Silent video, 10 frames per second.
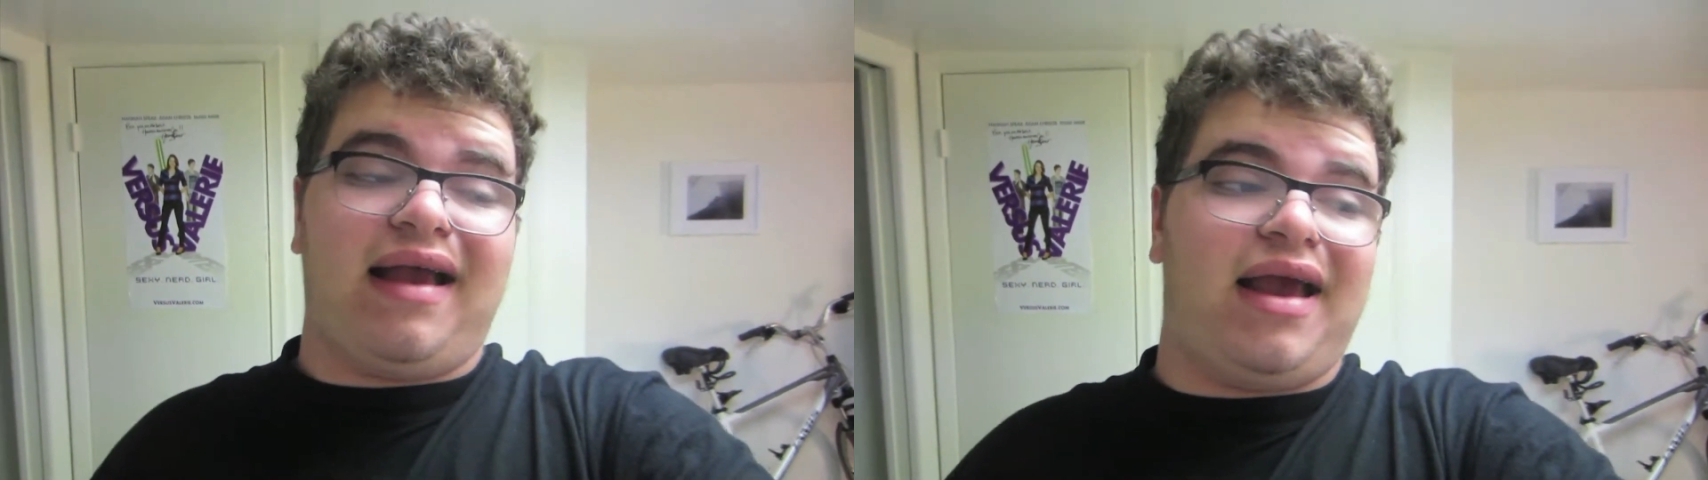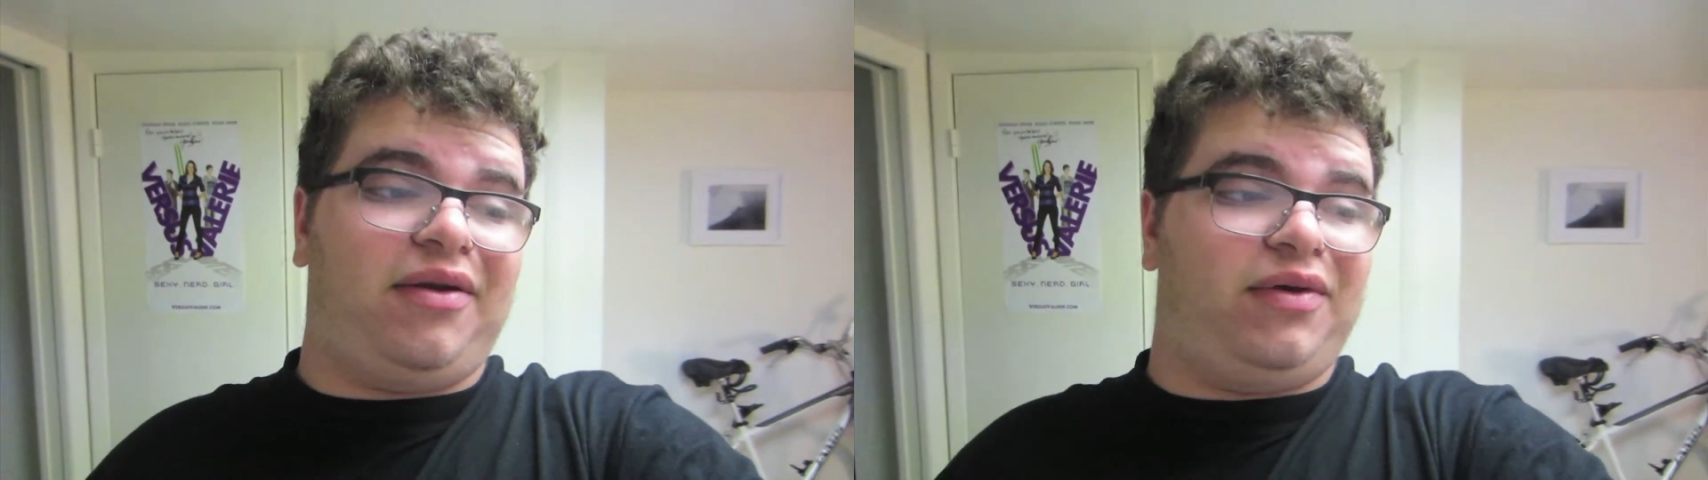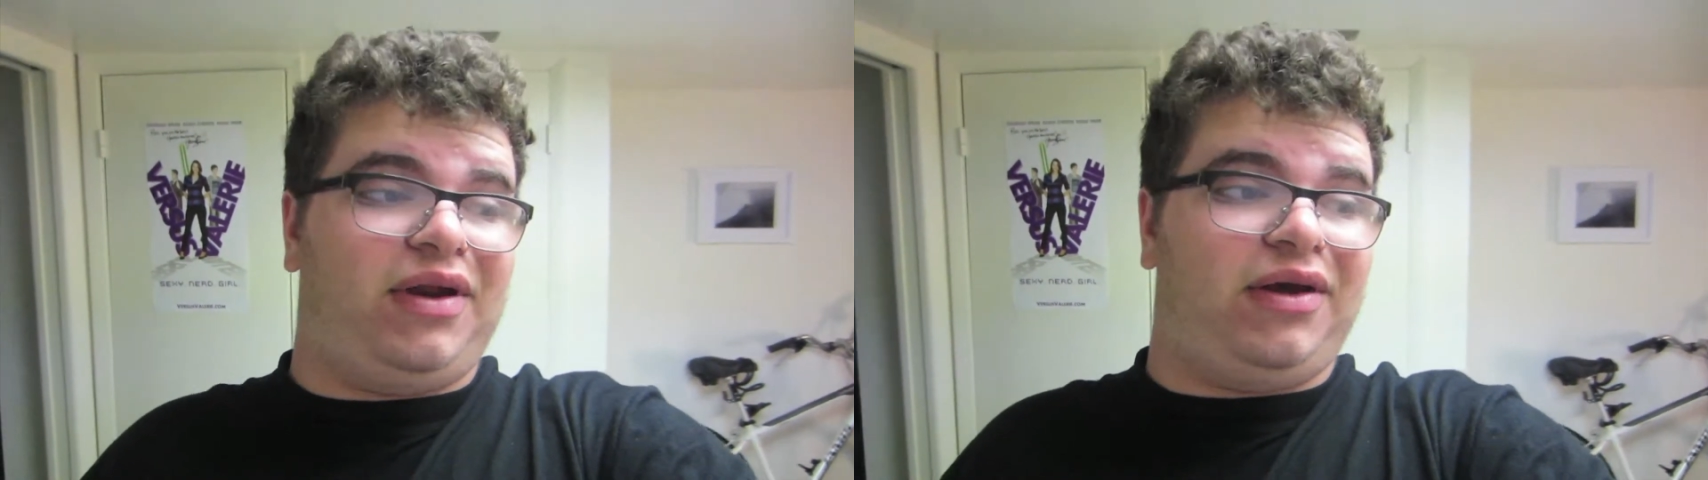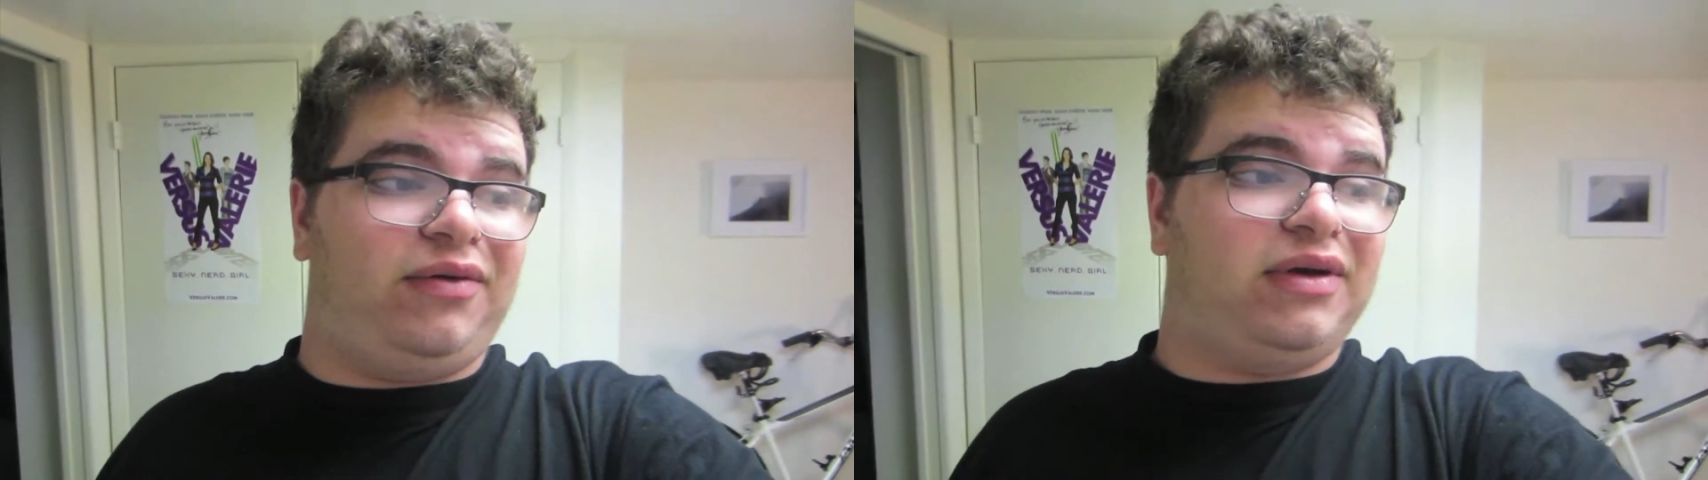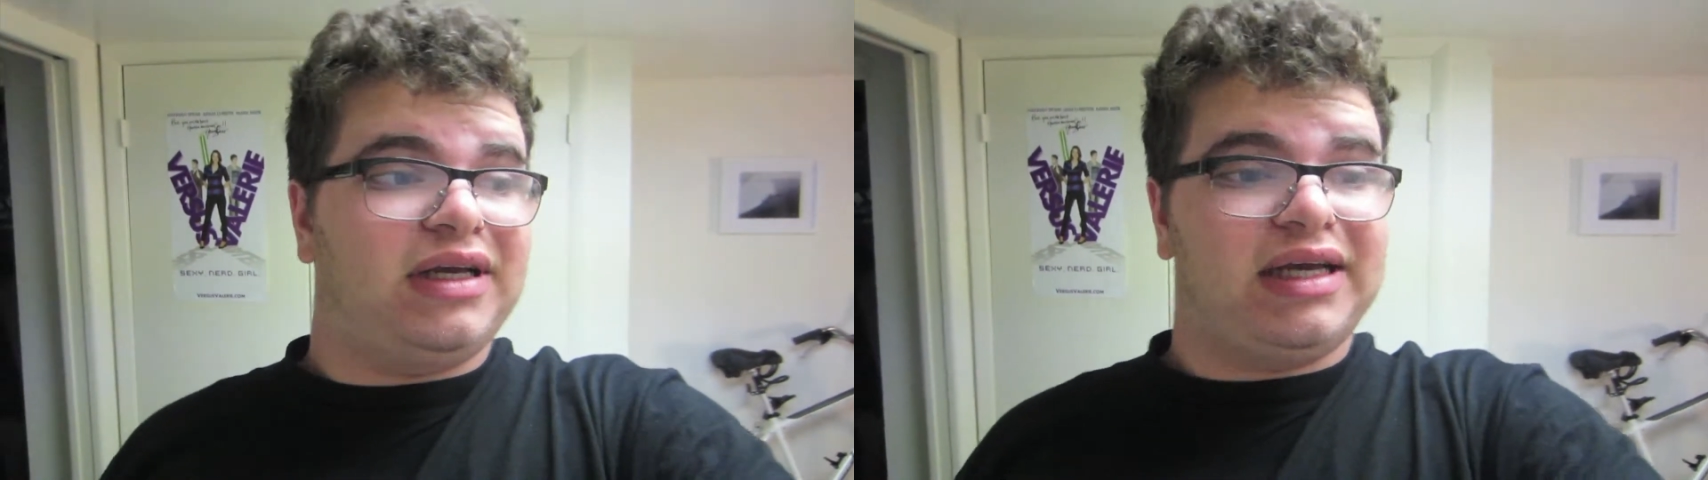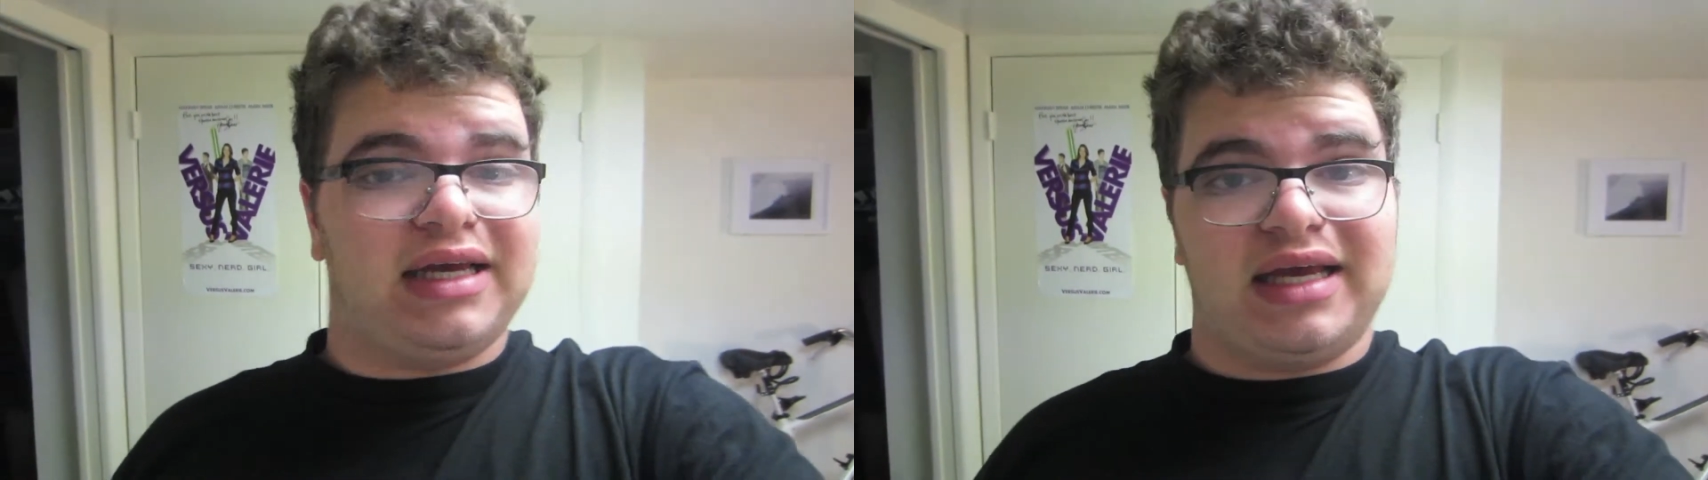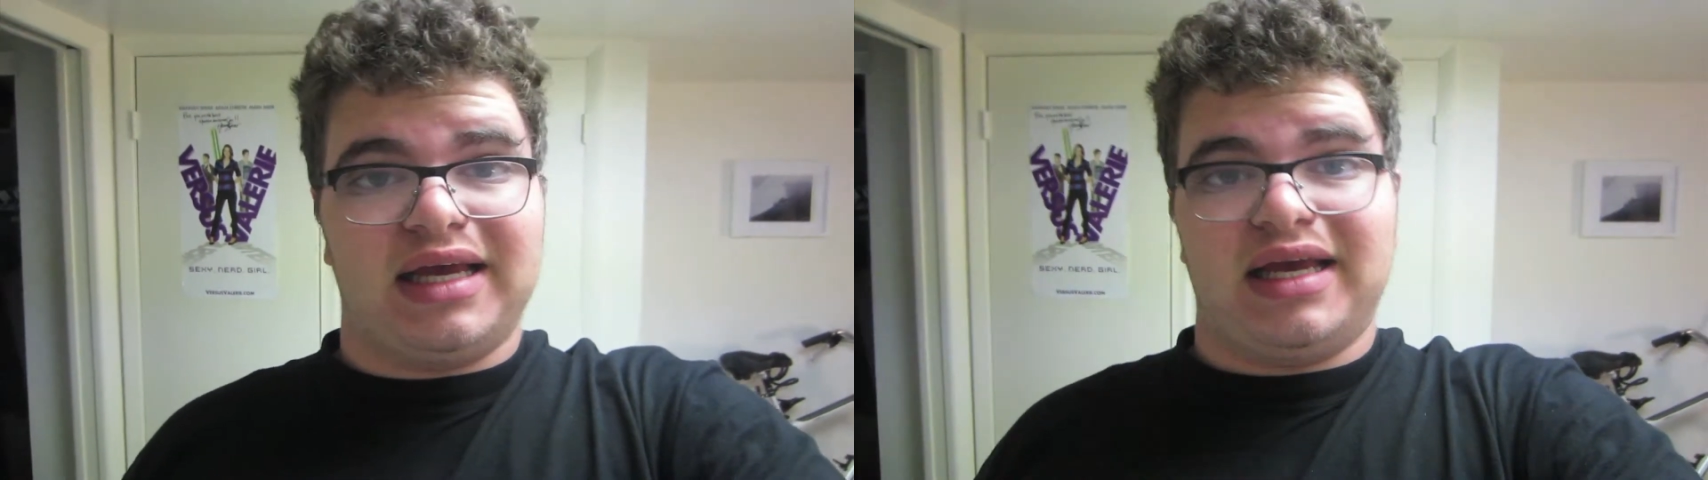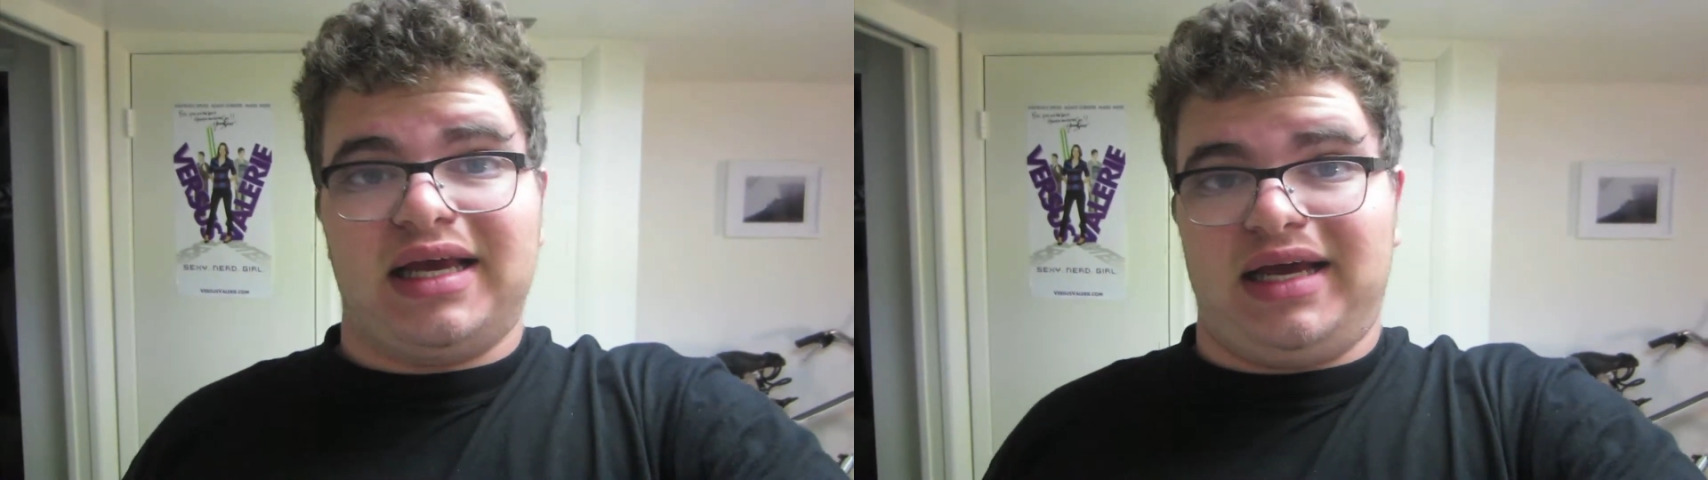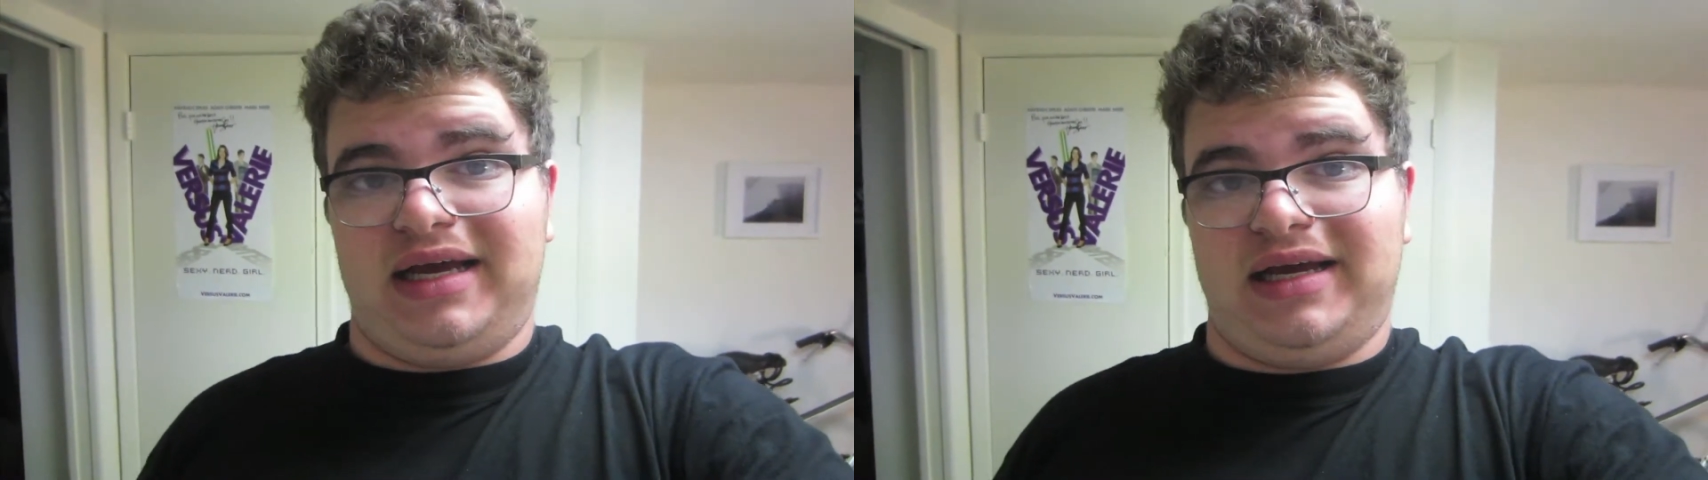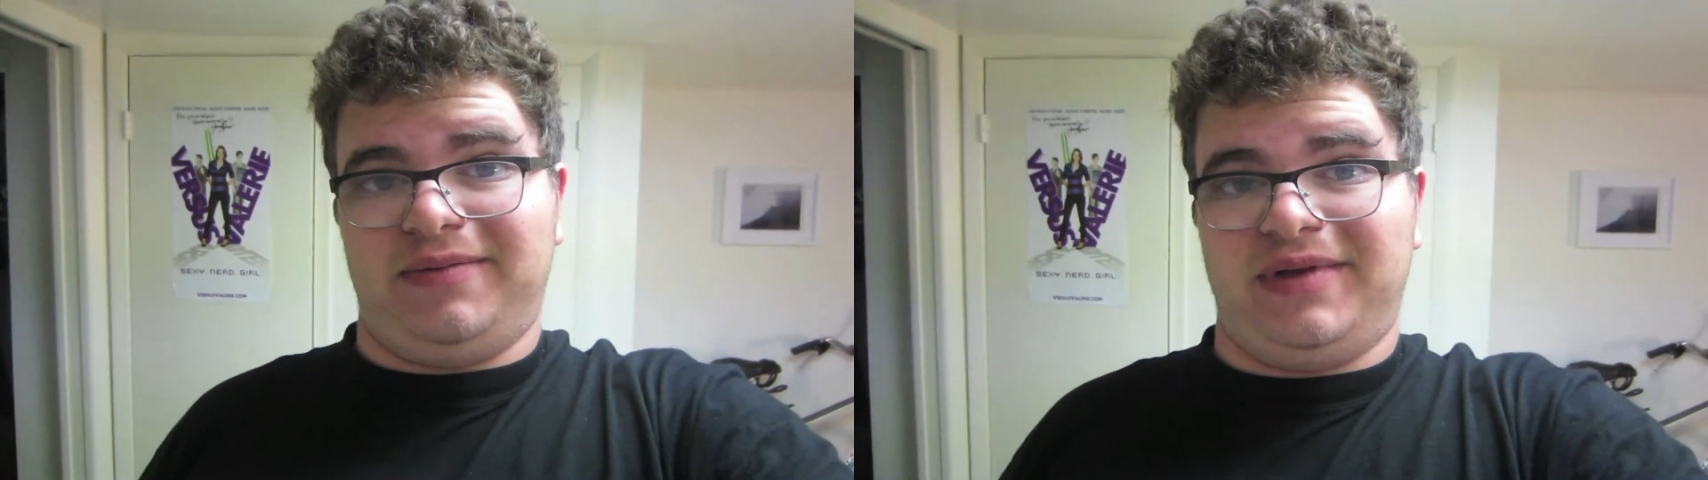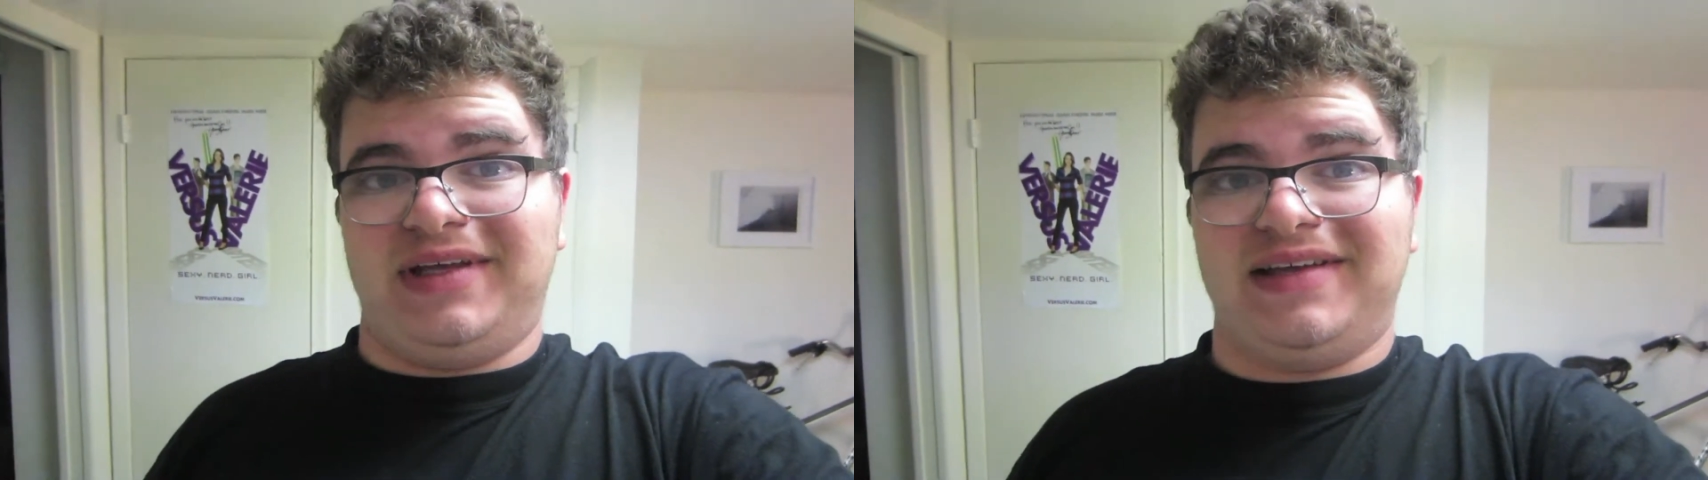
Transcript: I don't know. Um...